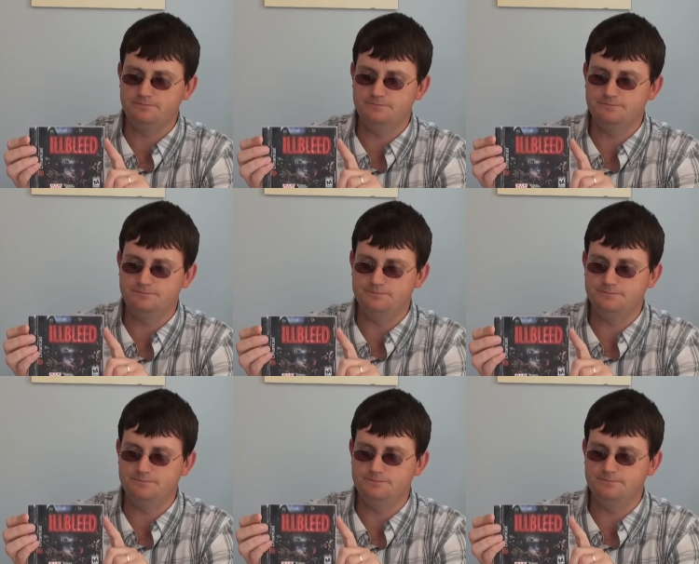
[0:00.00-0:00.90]

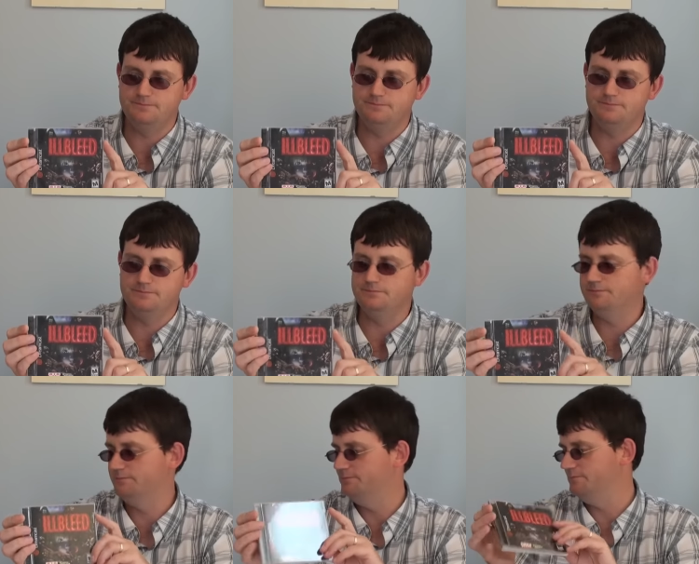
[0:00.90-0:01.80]

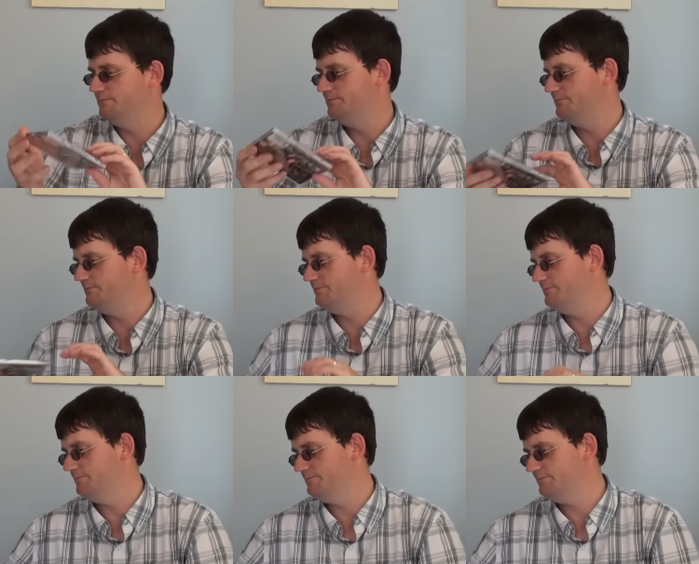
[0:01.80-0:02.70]

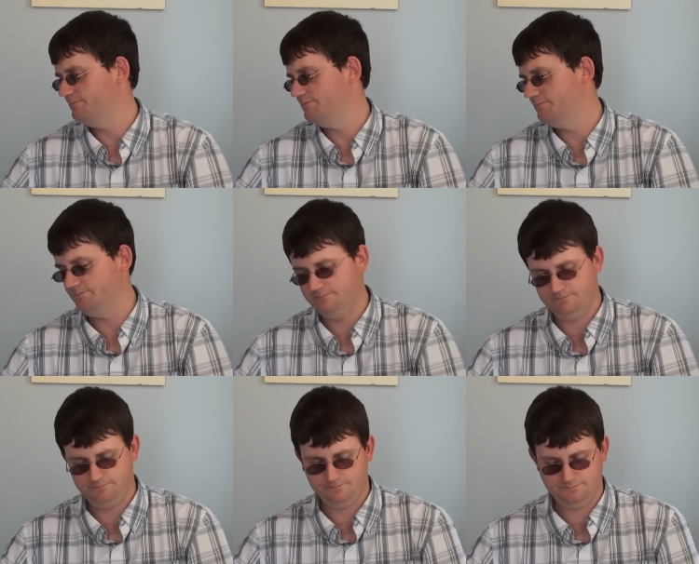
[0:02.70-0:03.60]

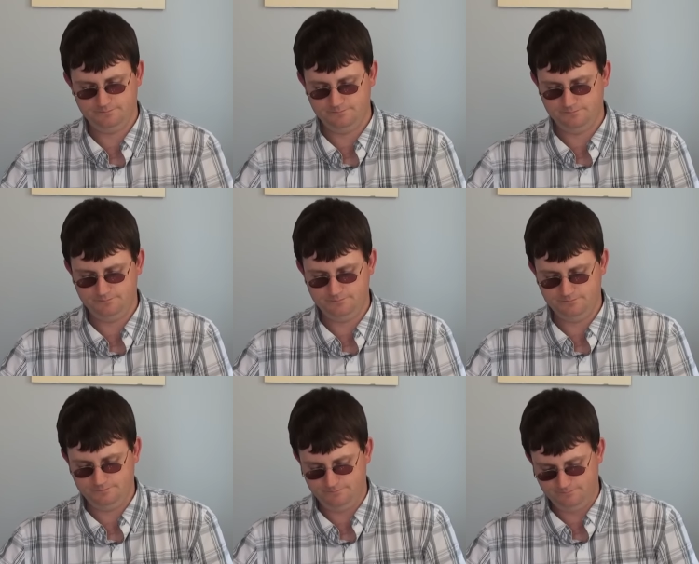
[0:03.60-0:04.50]

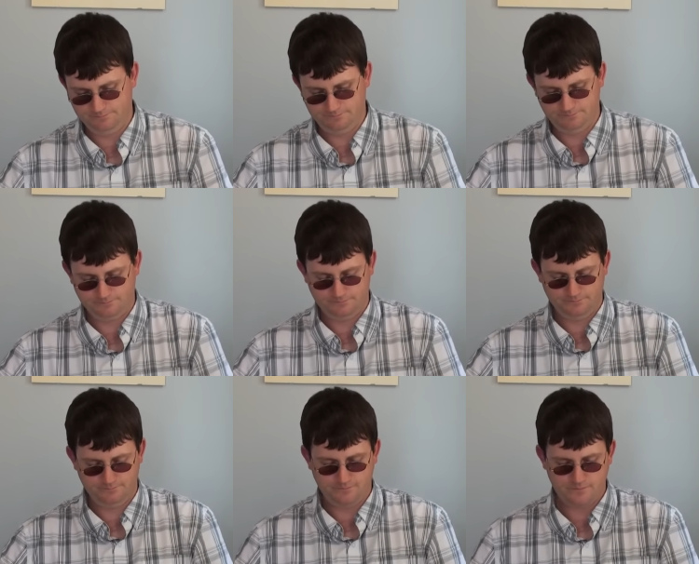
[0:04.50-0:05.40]

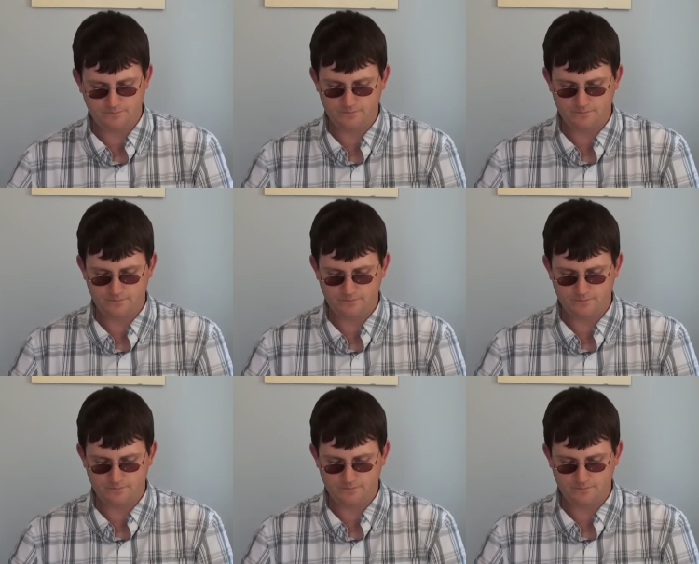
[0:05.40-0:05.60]
Nobody speaks.